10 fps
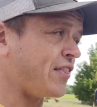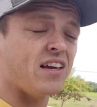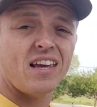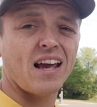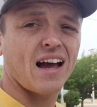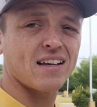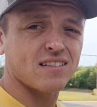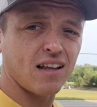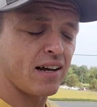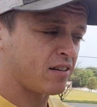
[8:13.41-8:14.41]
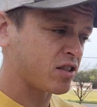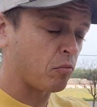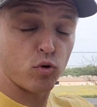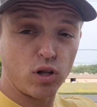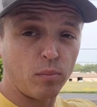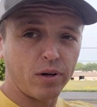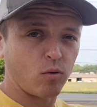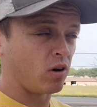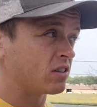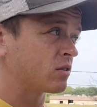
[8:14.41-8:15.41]
I think he has like some really
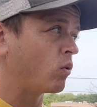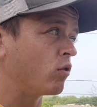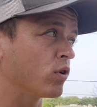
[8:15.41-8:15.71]
big ones.